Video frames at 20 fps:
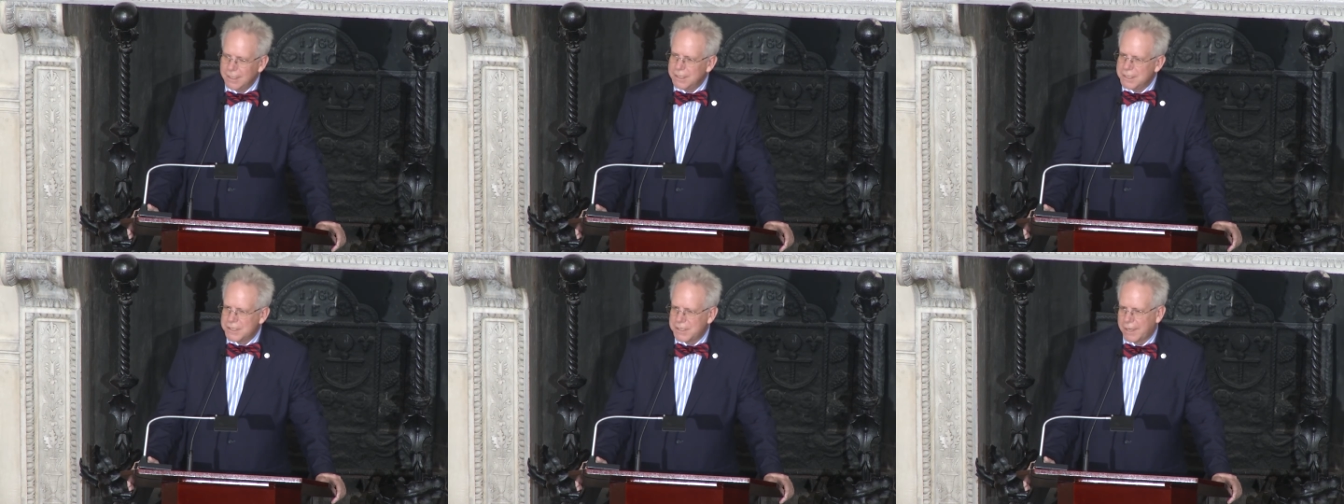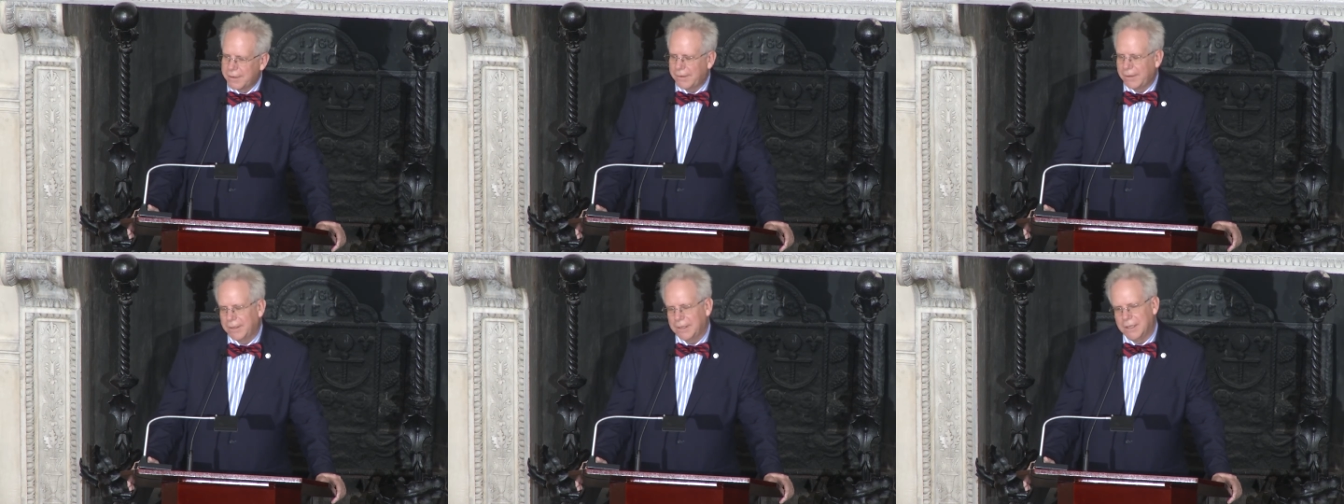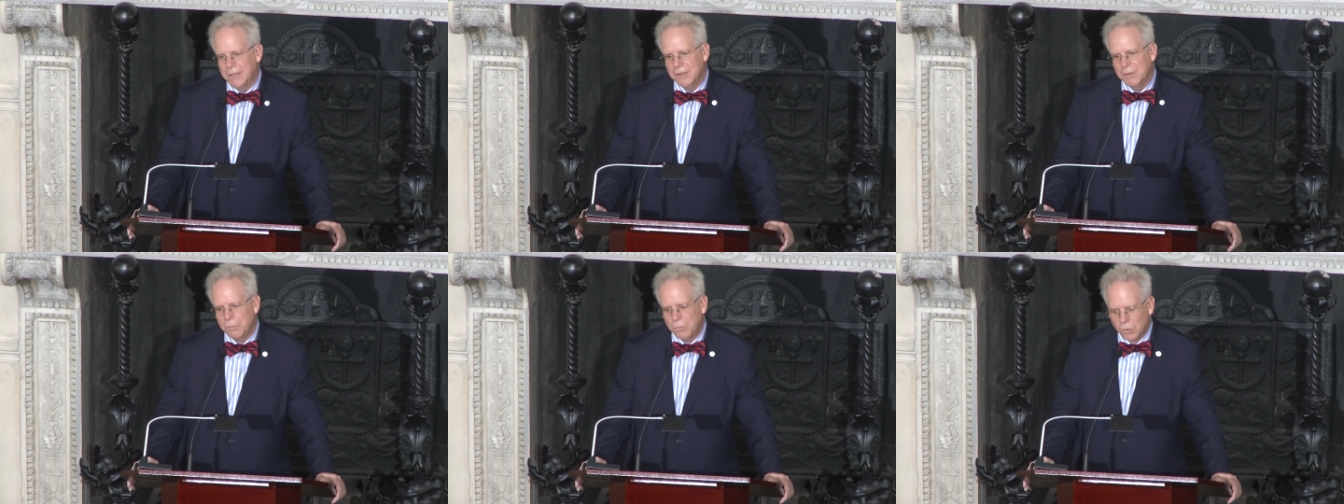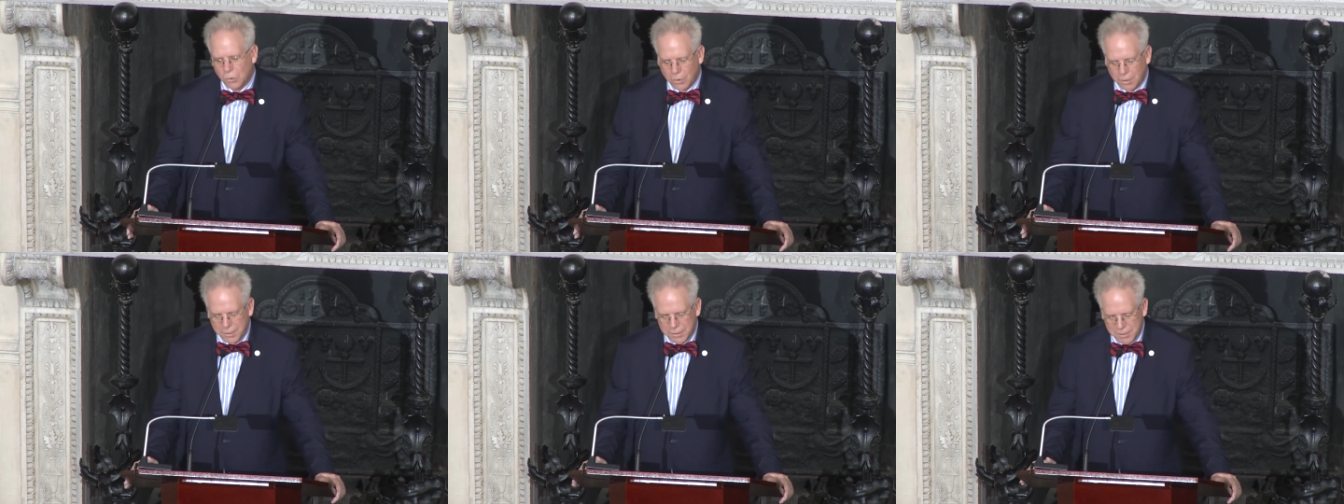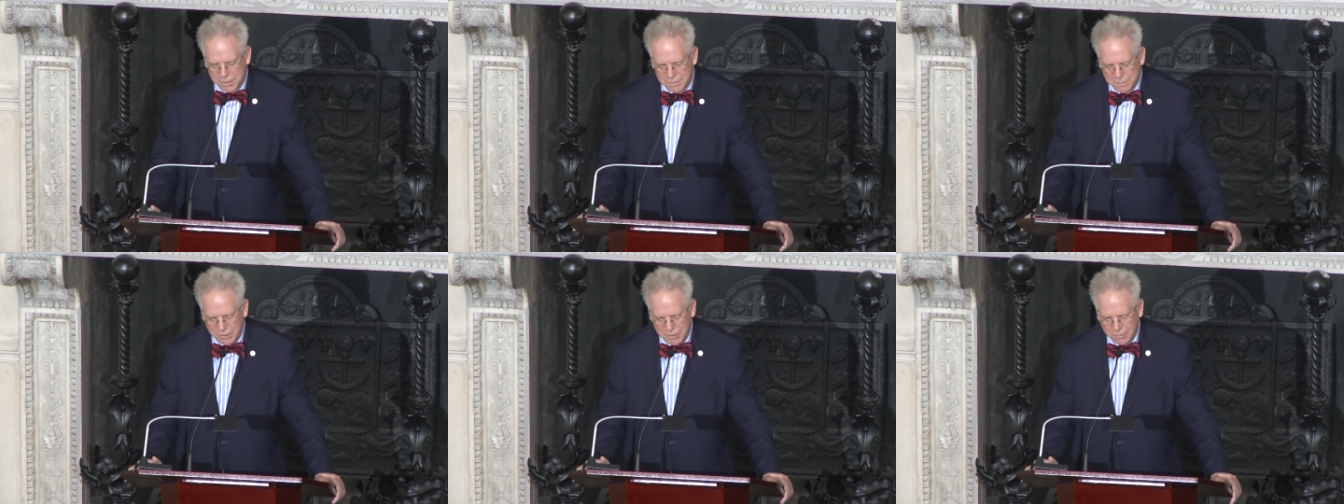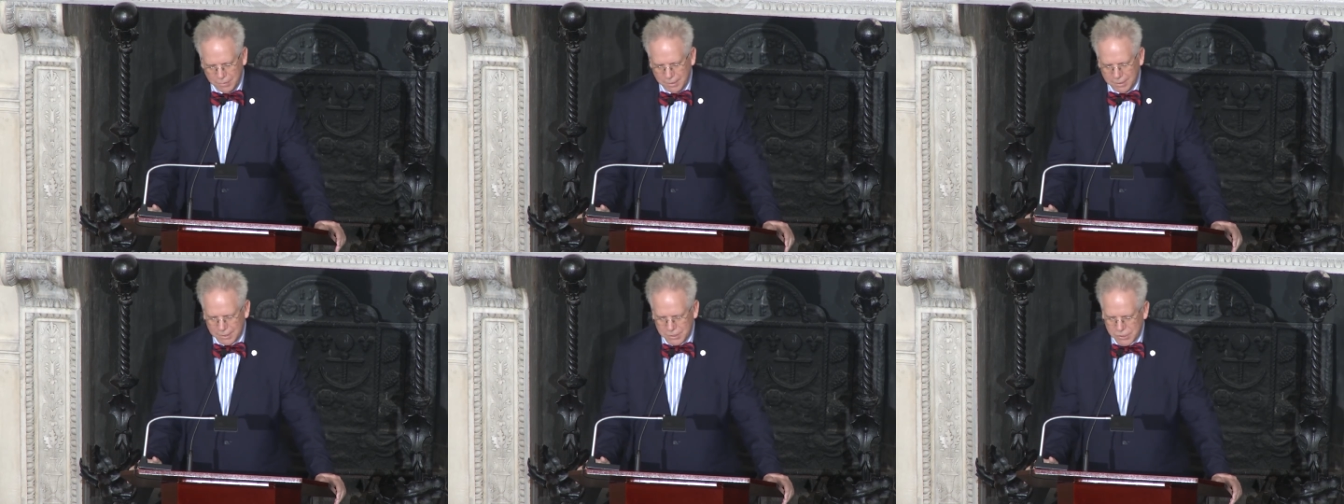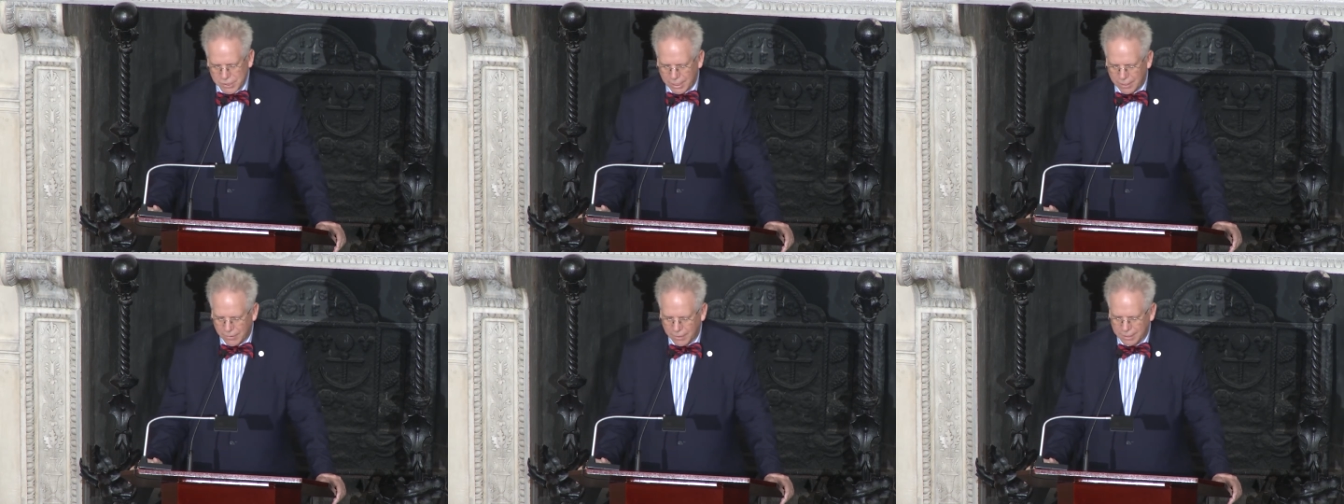settling on the borders between the
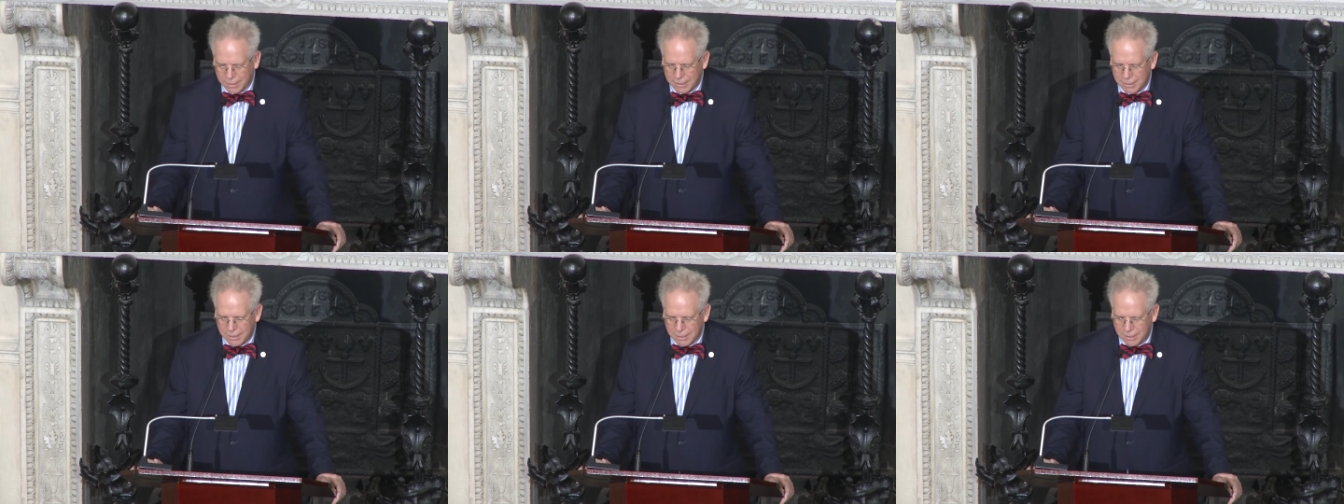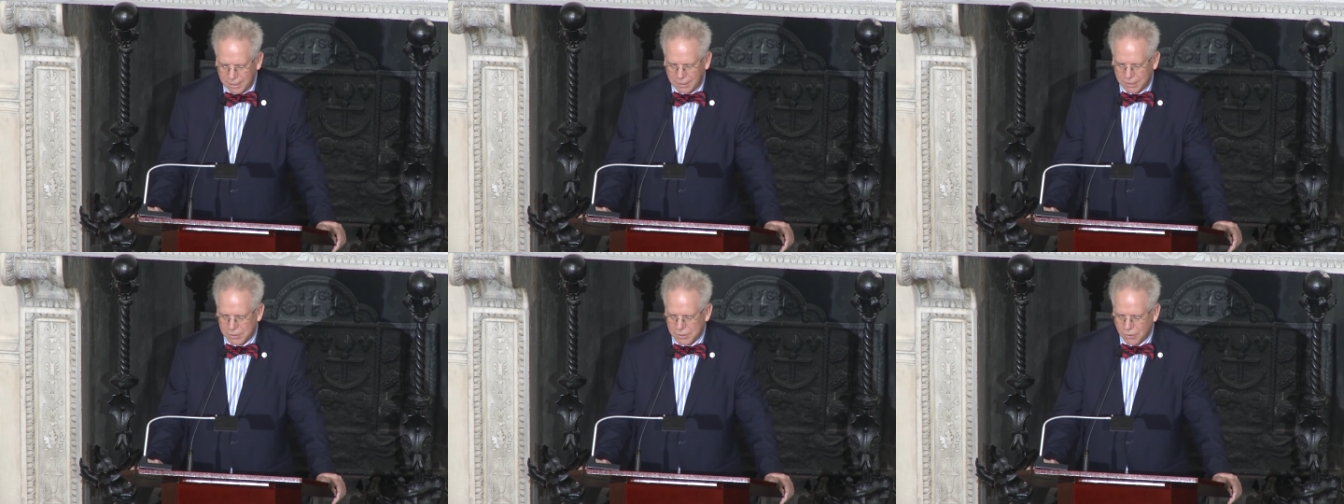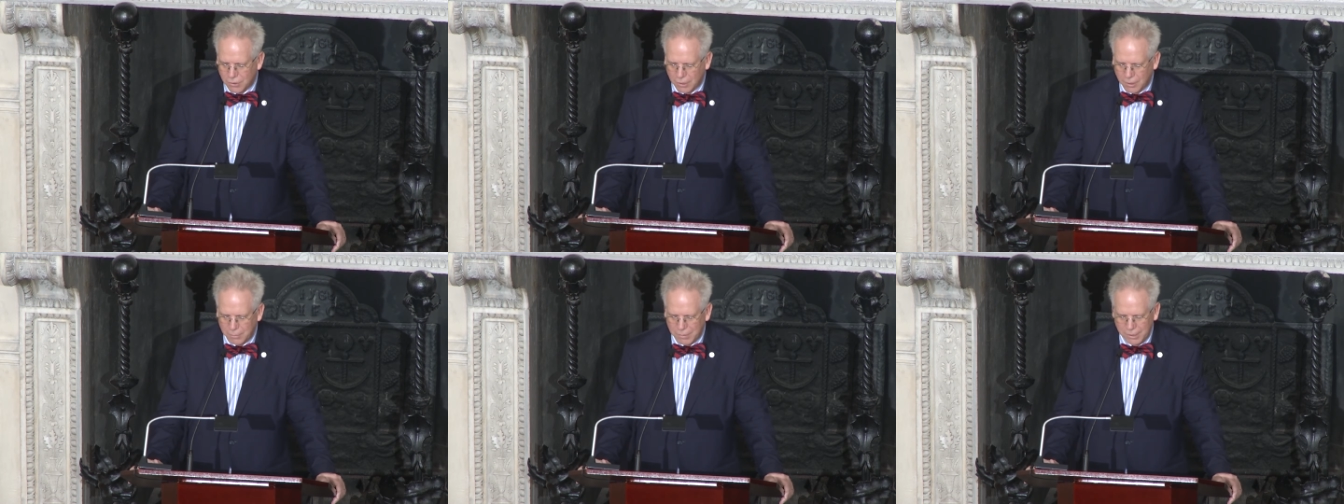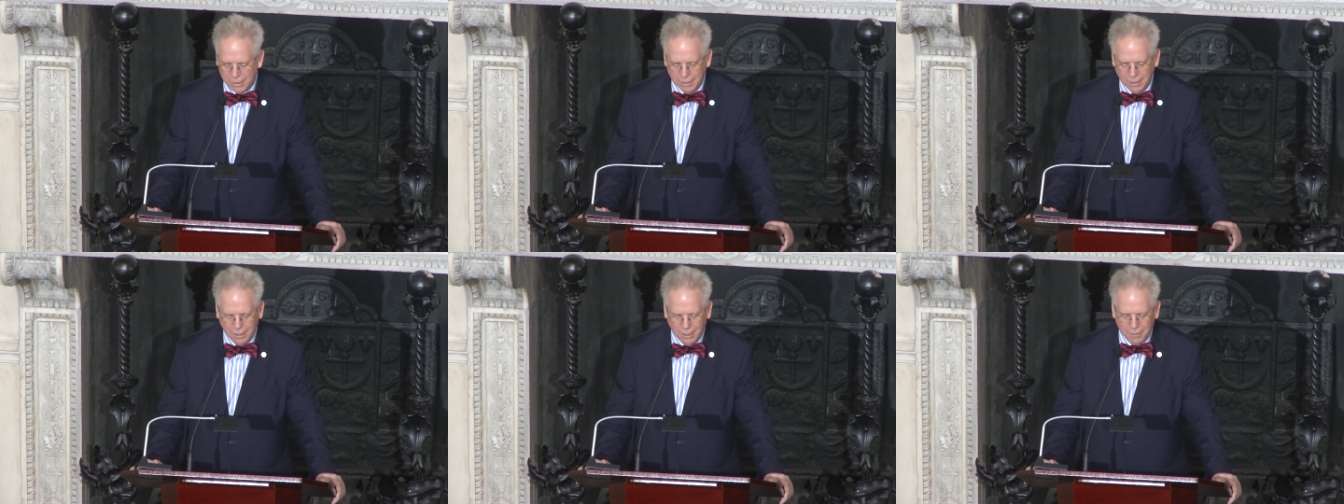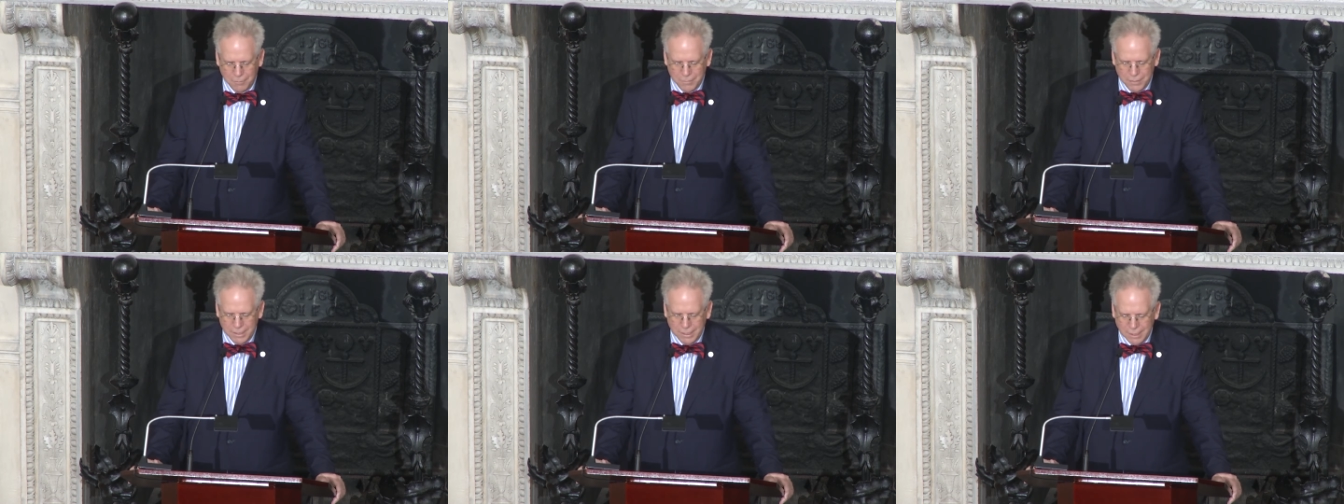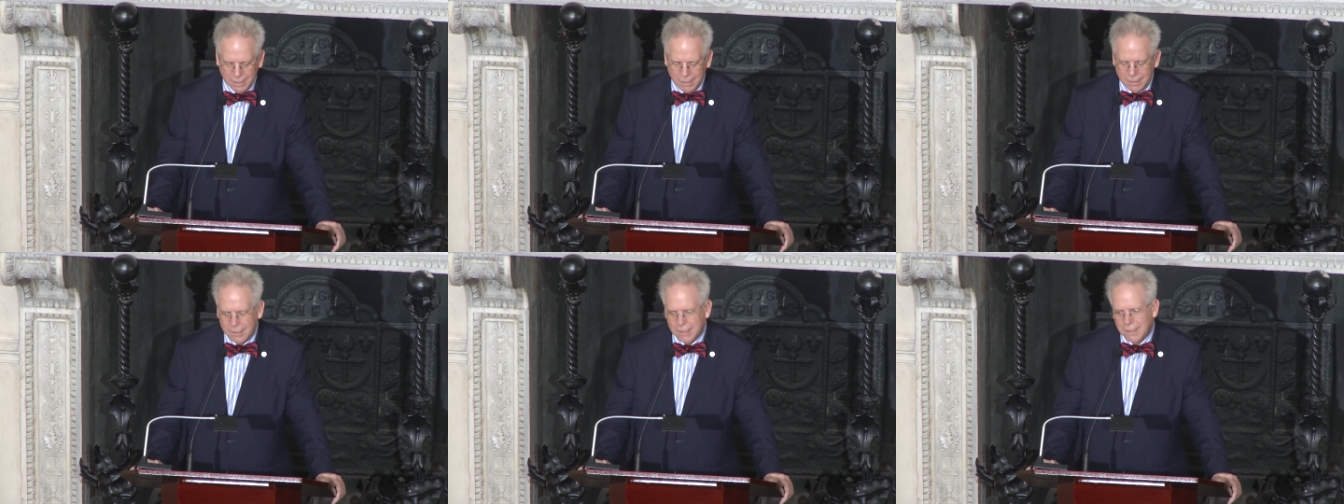Cherokee, Catawba, and Lumbee,